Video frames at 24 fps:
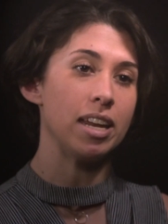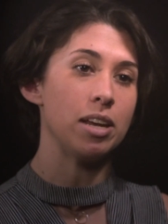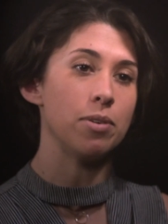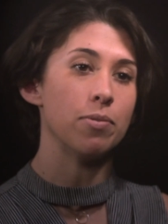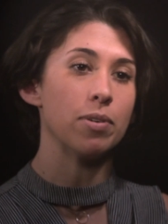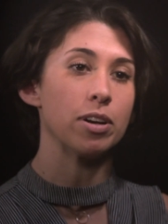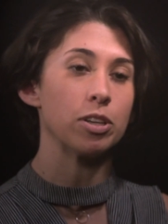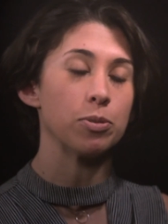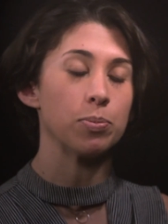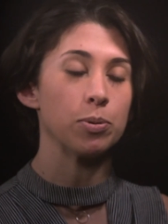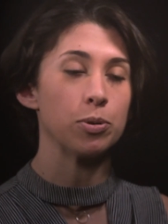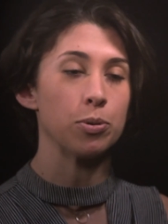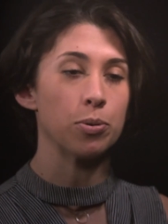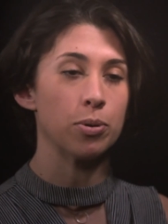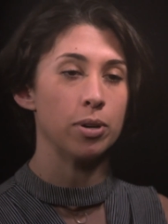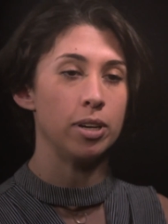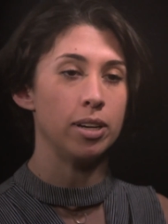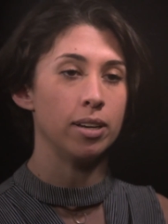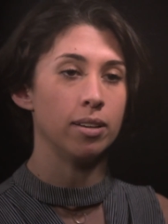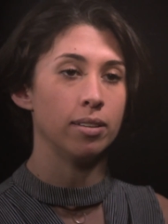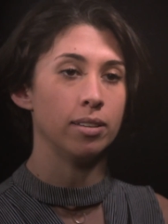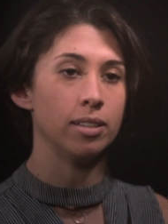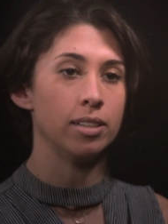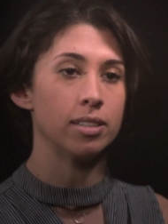any
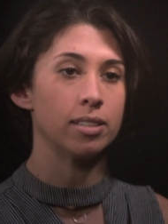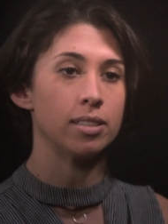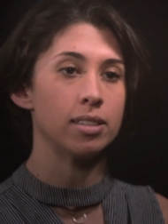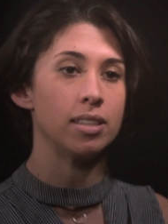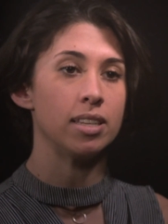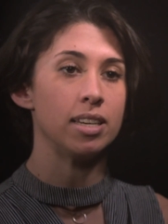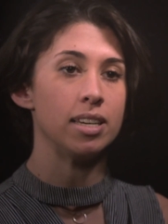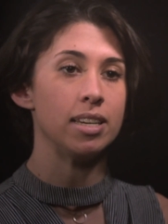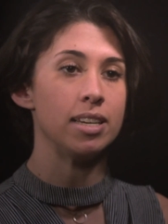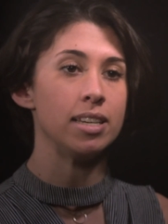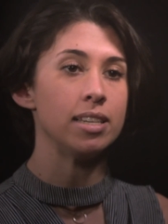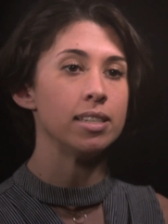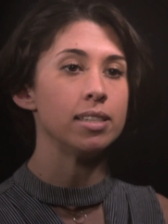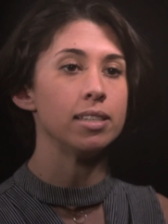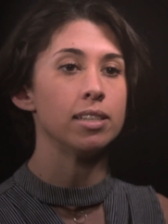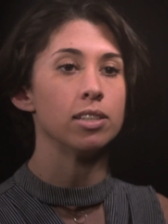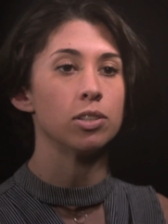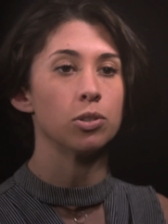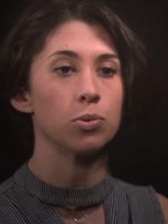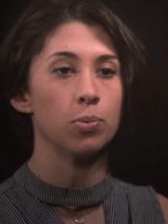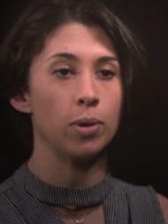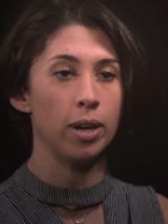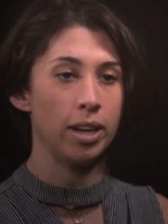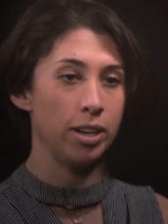respiratory illness, the
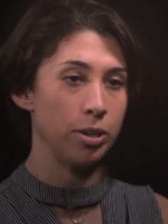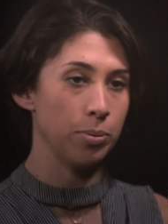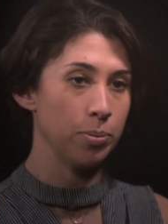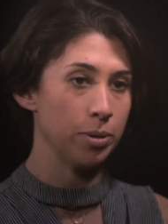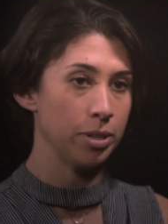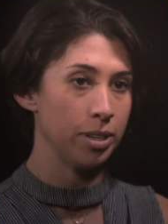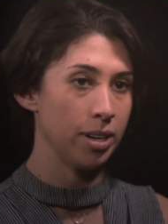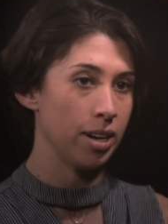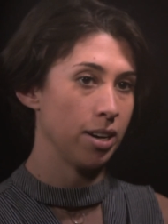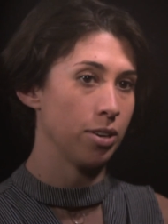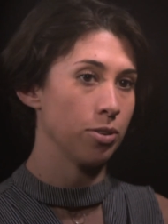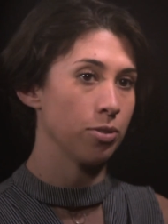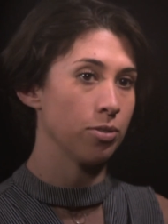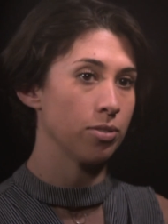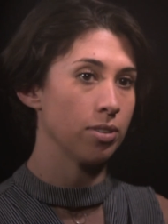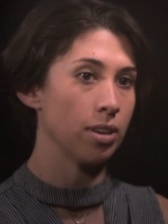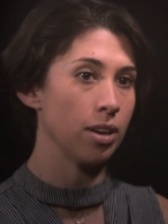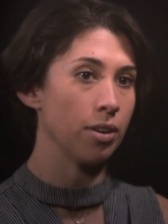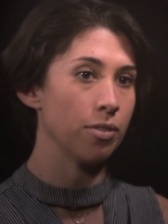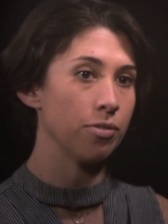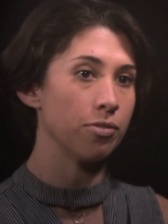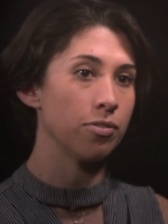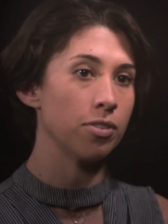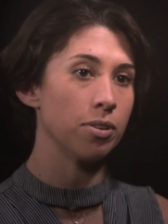easiest way to protect
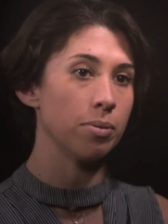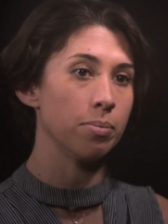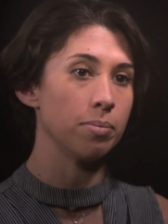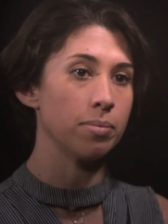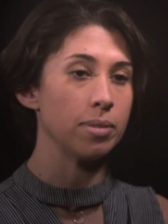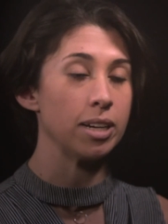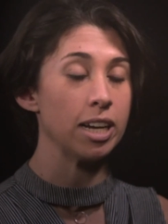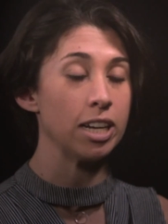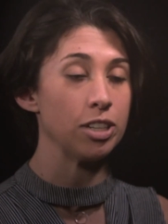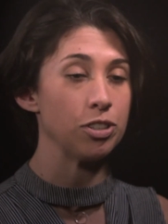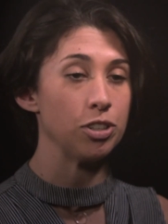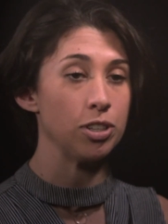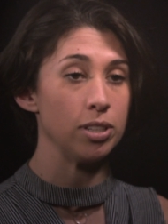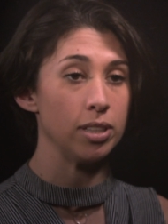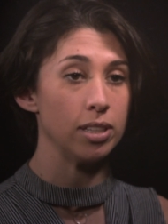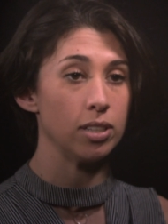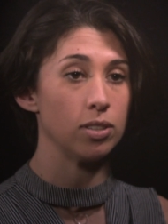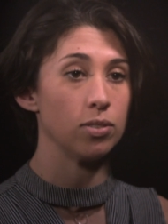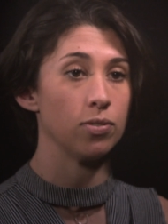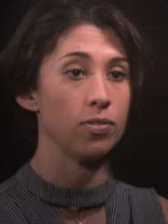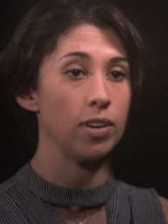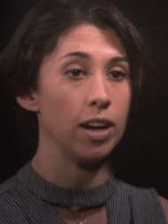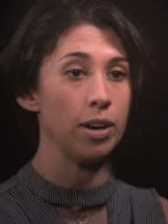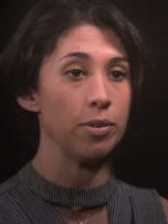yourself from catching
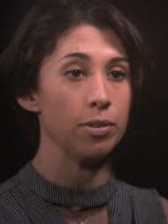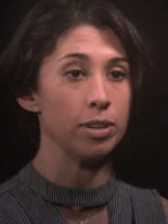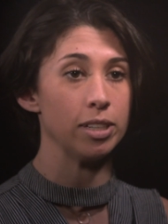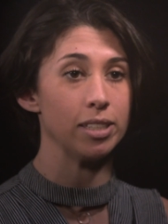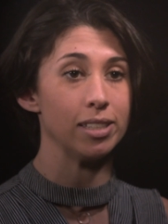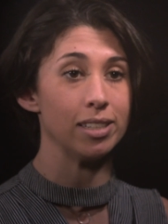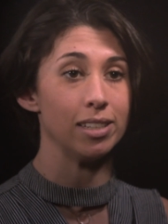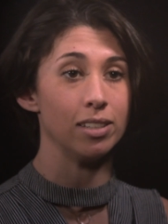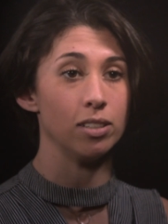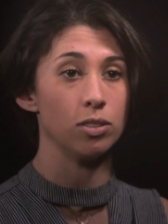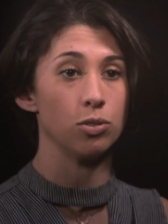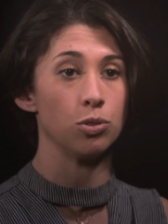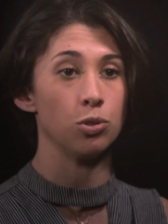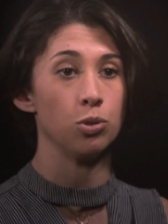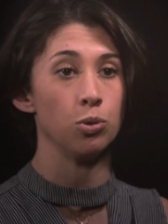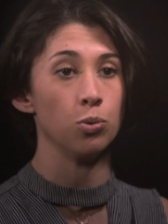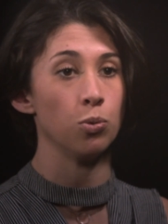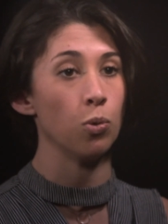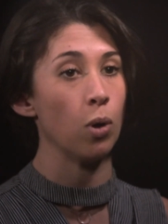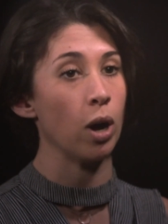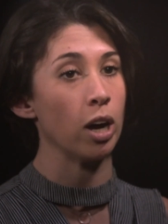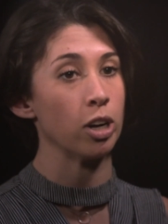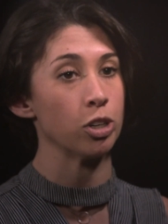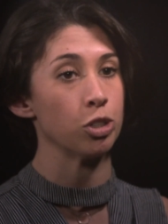this virus is to
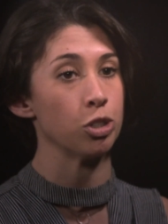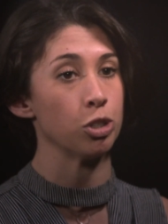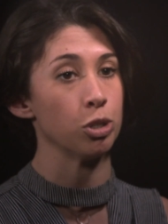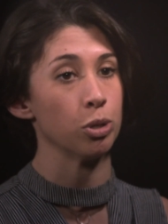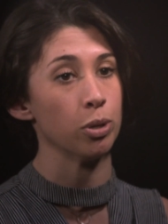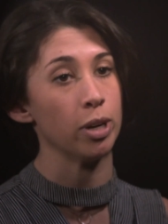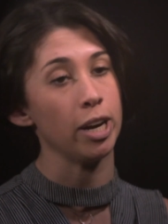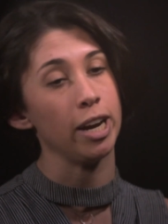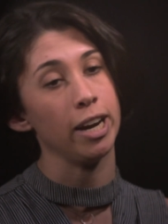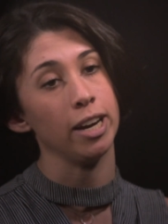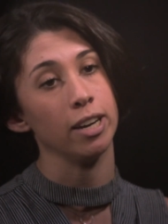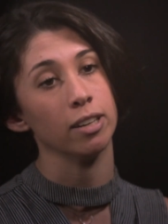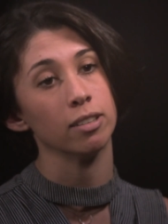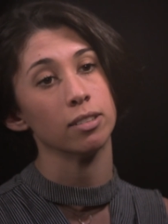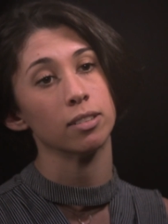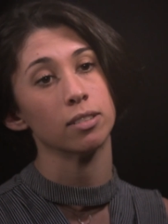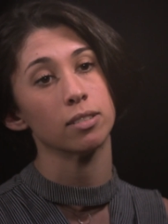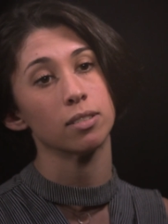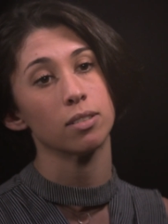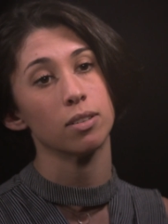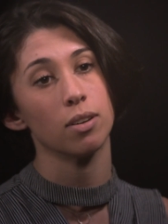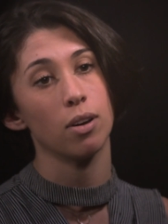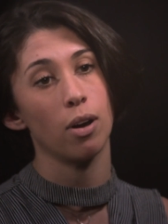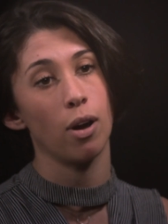wash your
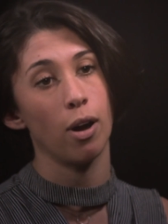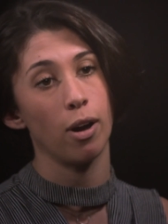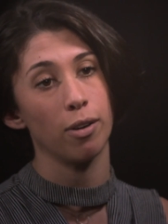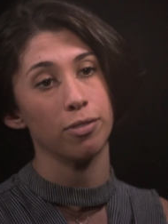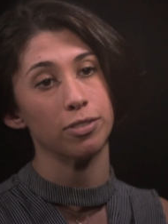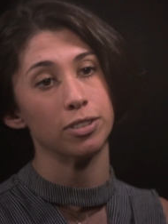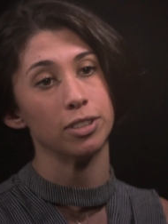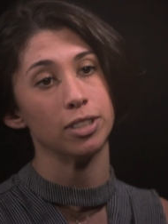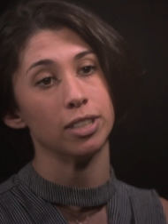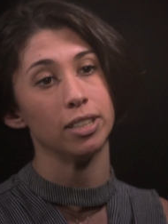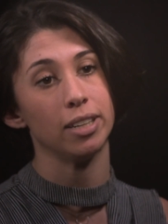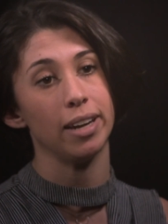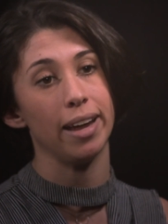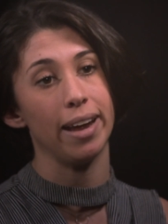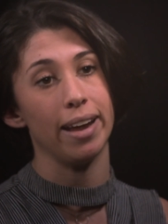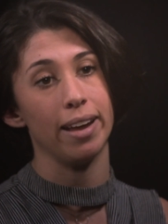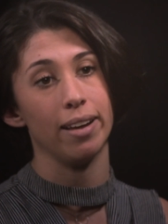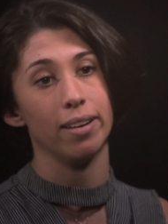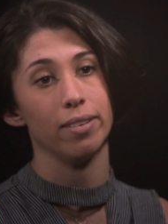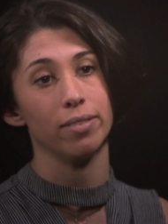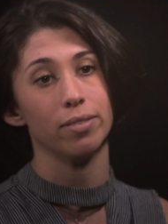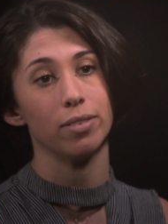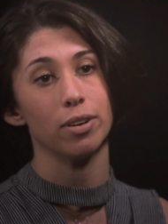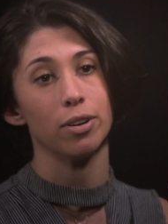hands often
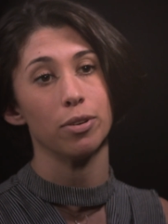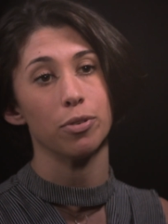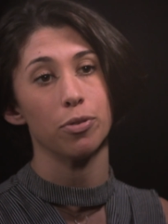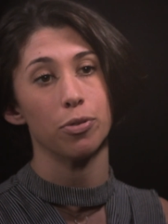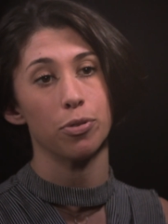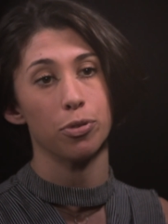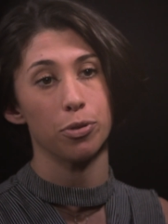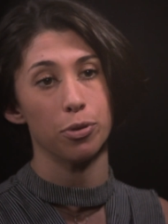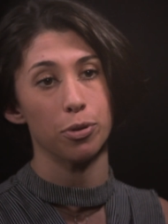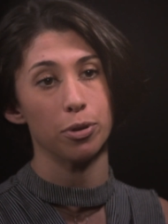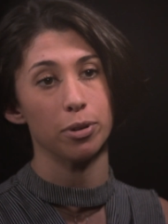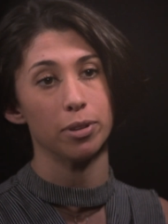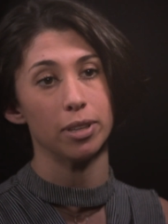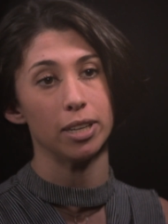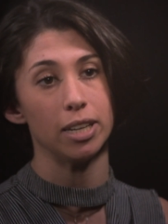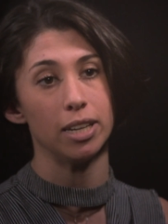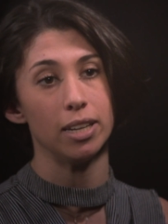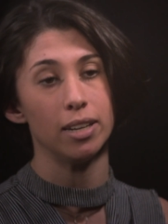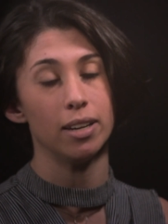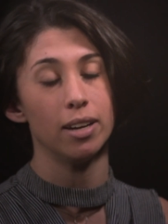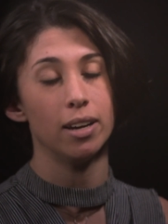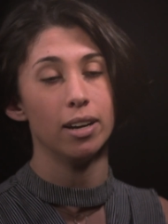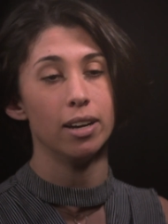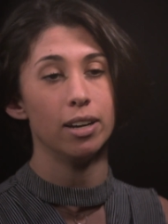and
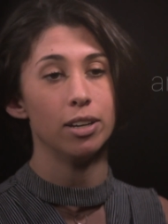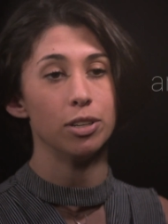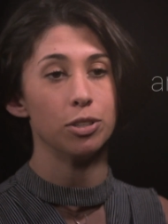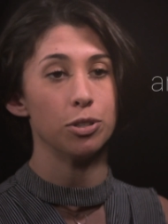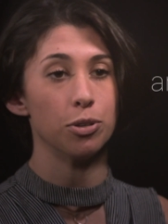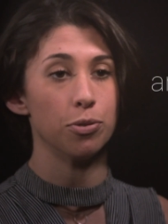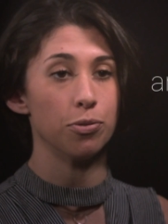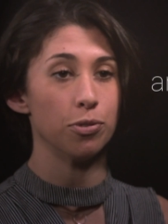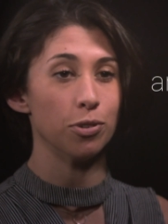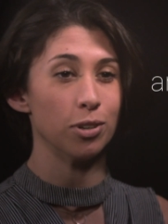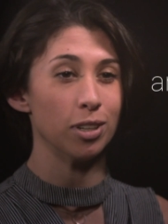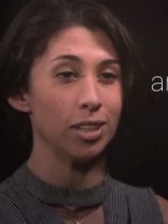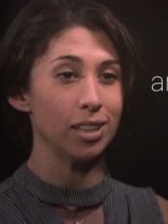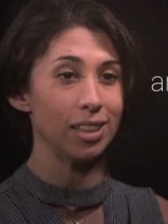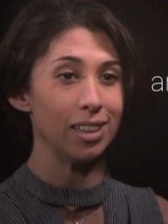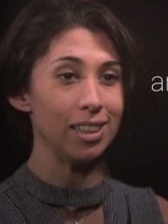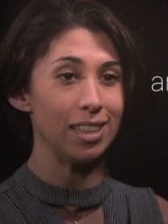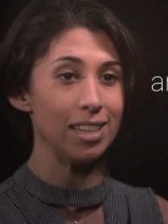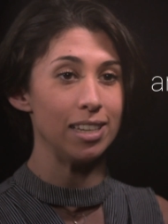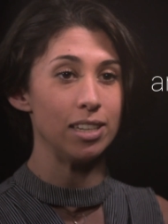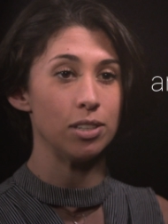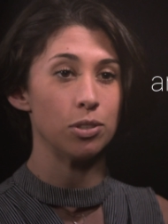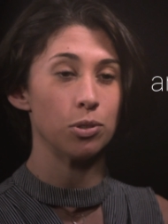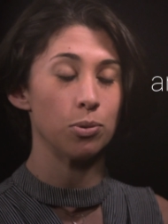thoroughly. So for at
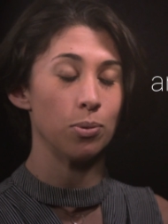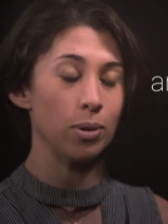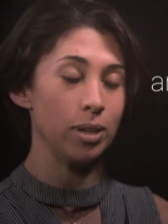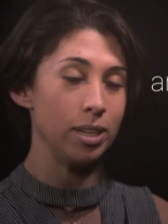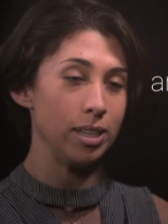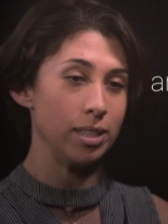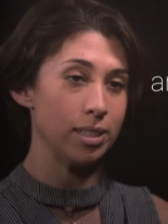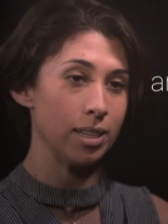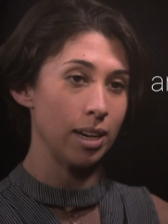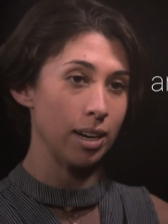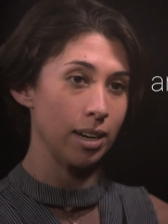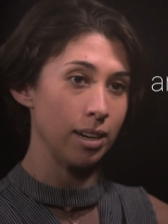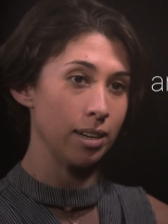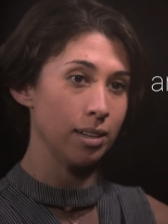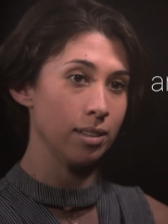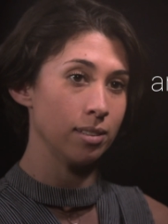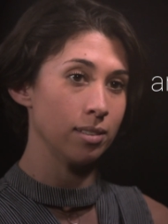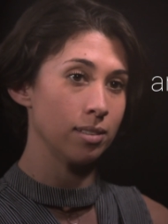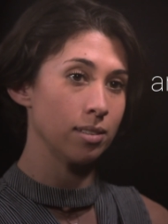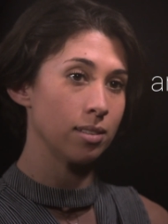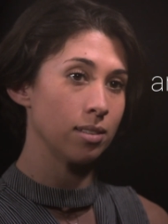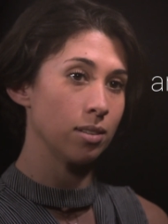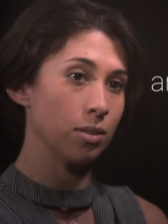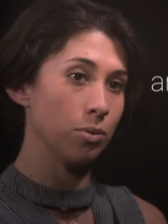least 20
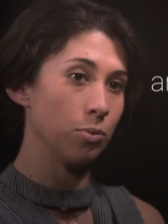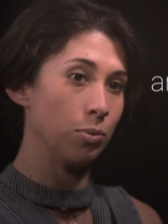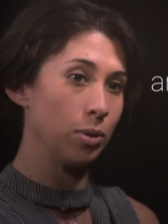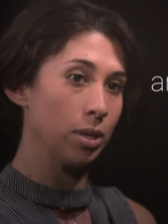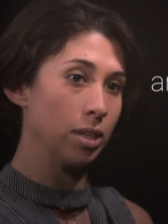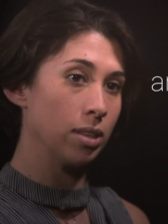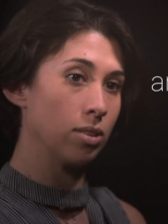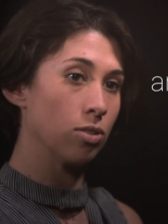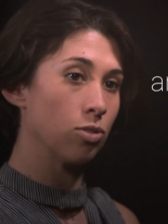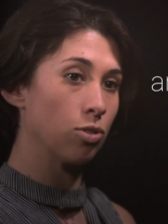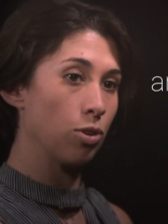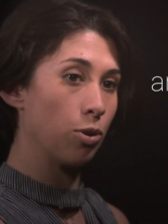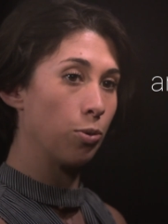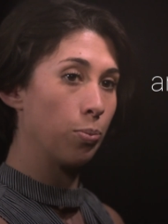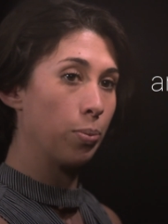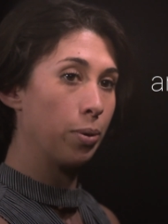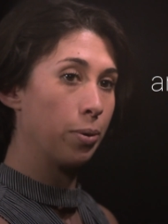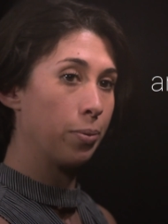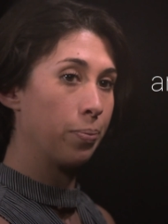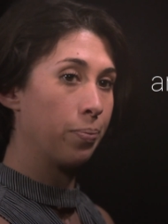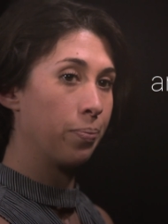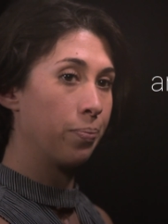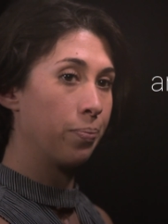seconds with soap.